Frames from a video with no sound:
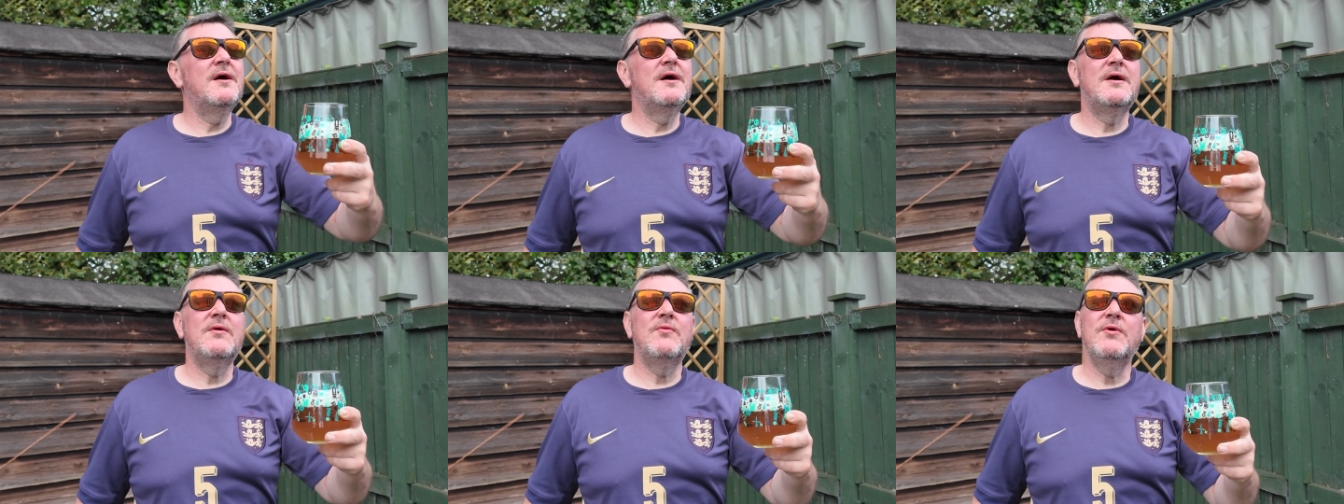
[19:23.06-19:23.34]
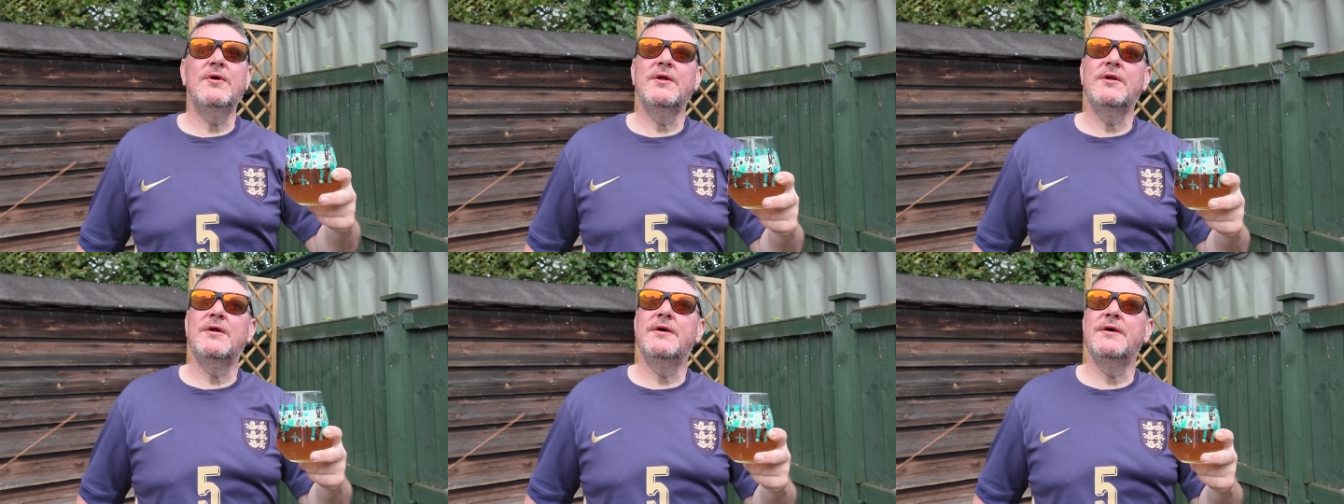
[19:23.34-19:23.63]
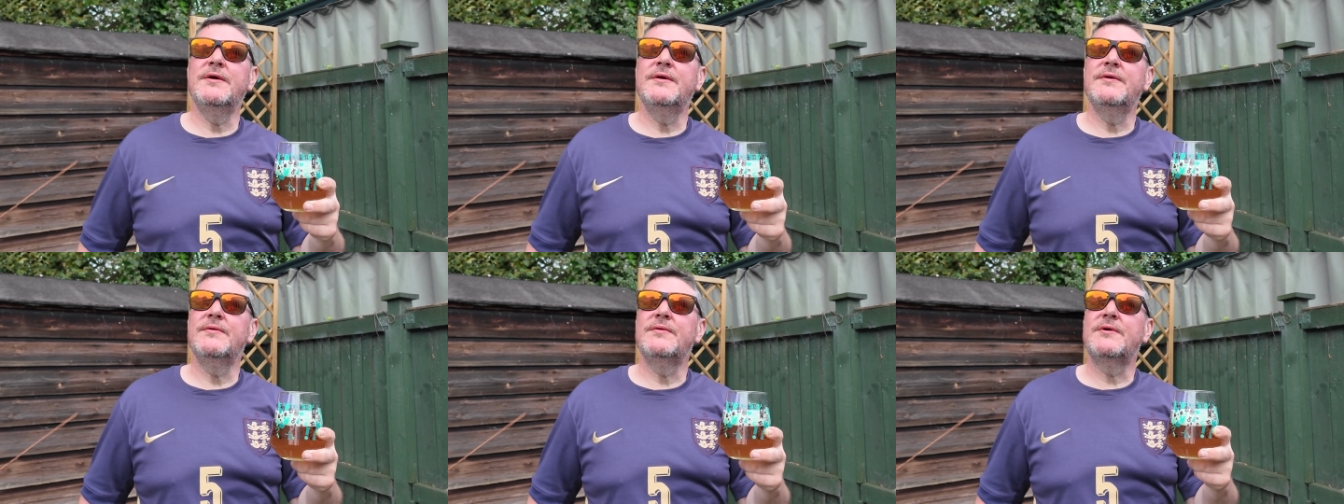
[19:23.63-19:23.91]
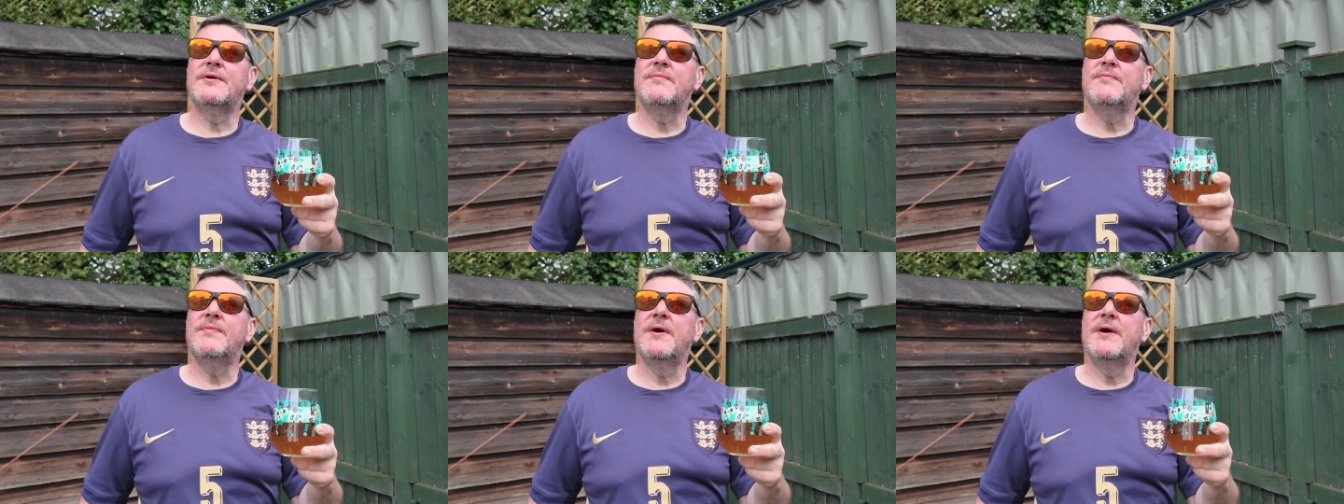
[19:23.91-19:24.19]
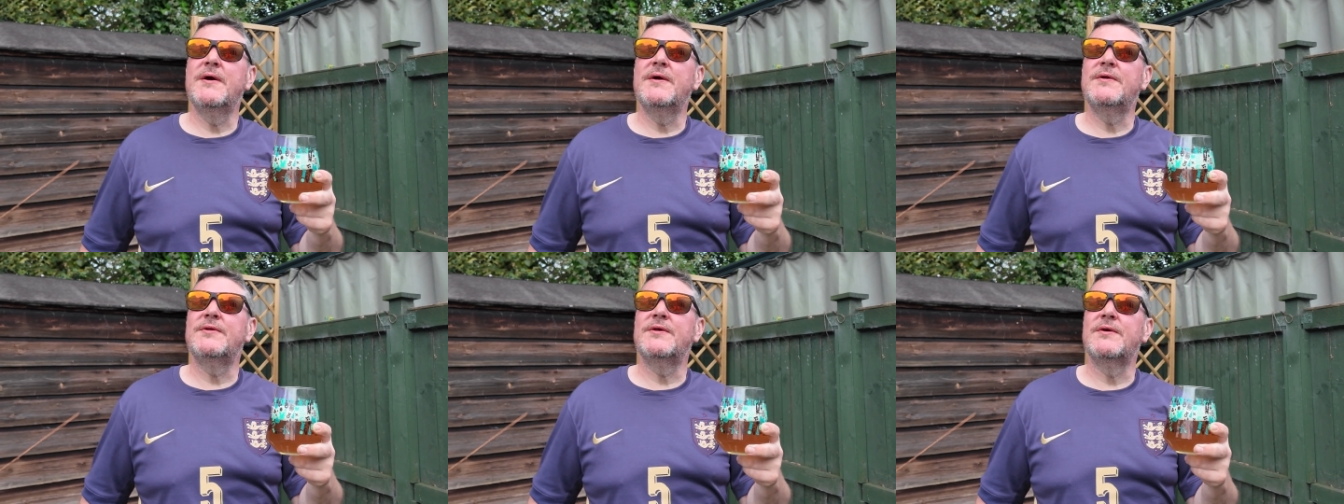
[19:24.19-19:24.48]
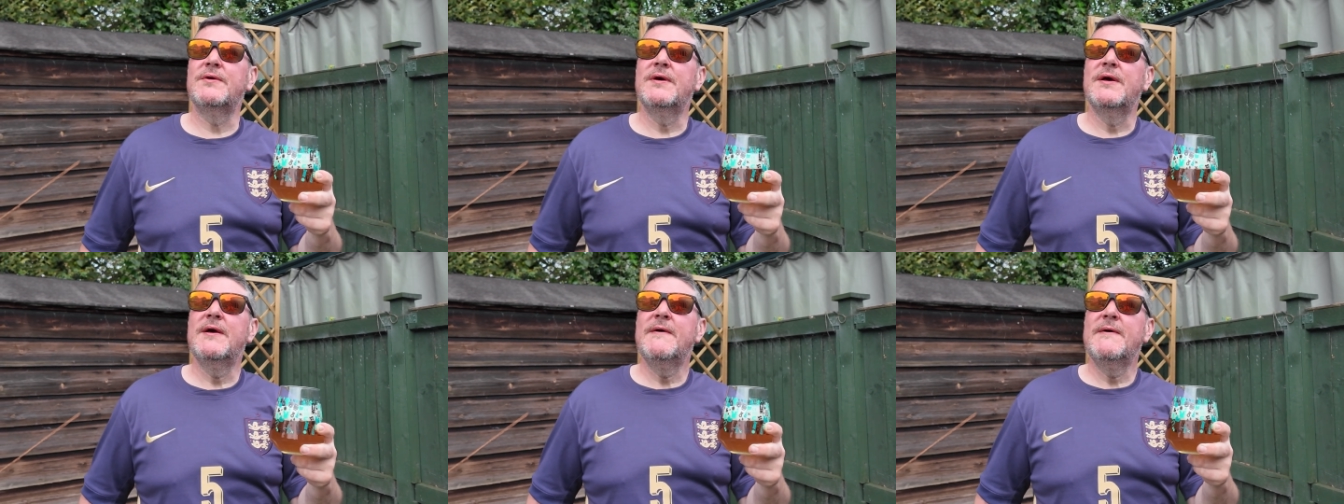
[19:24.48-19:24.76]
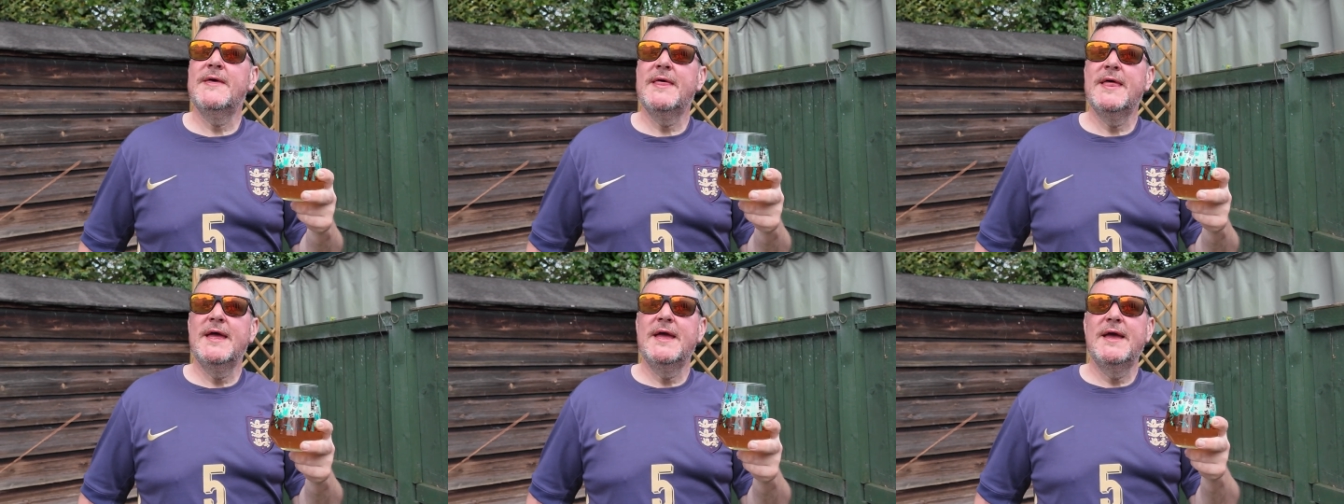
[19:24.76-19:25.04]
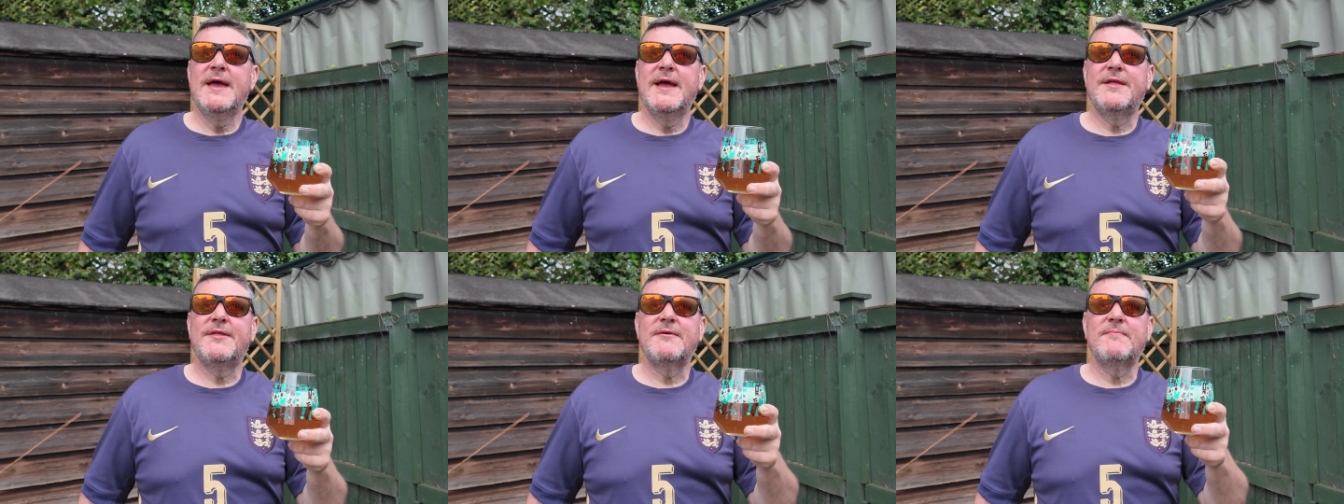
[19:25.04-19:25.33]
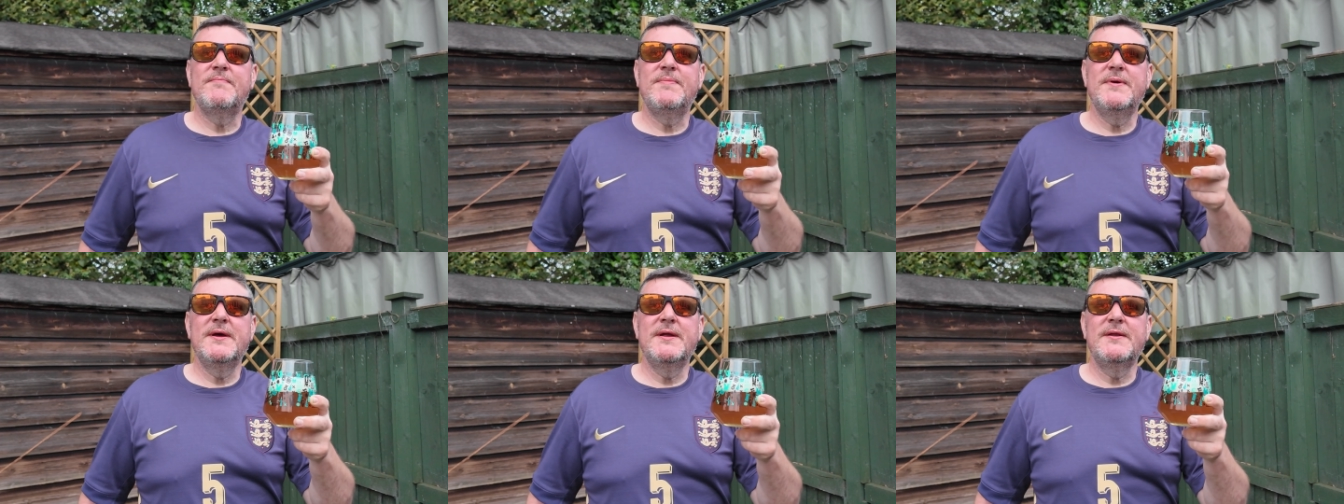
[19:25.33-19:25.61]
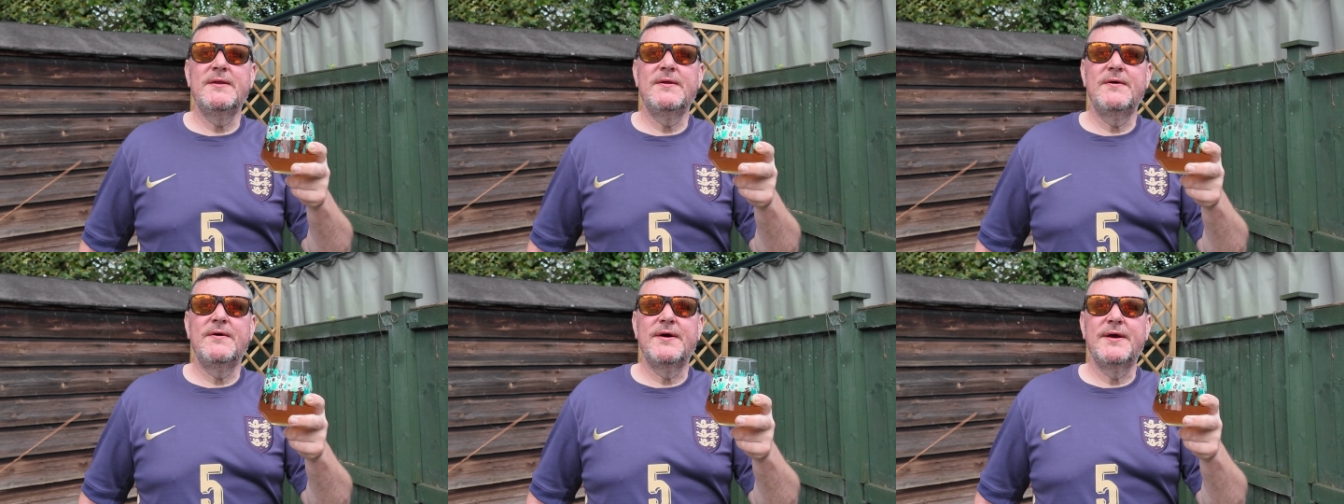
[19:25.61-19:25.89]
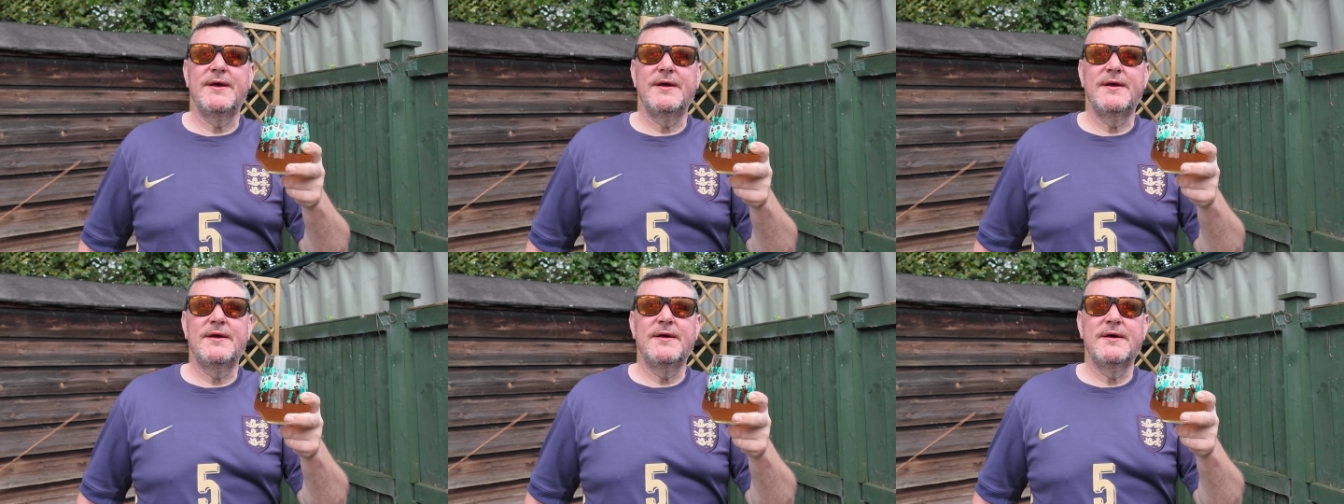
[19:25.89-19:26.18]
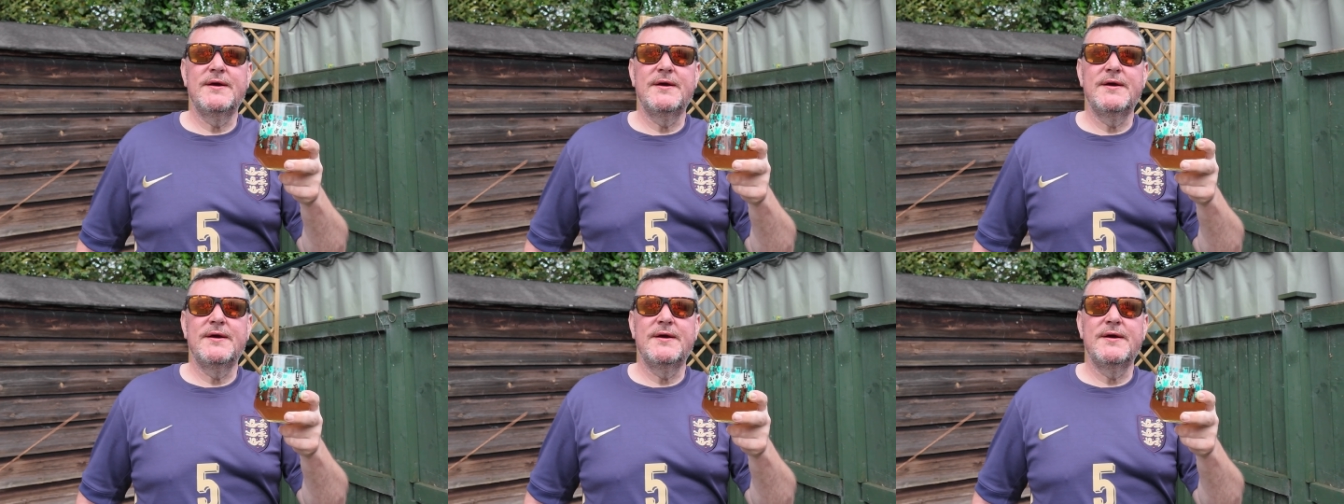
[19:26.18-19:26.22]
what can I compare it to? It's a bit like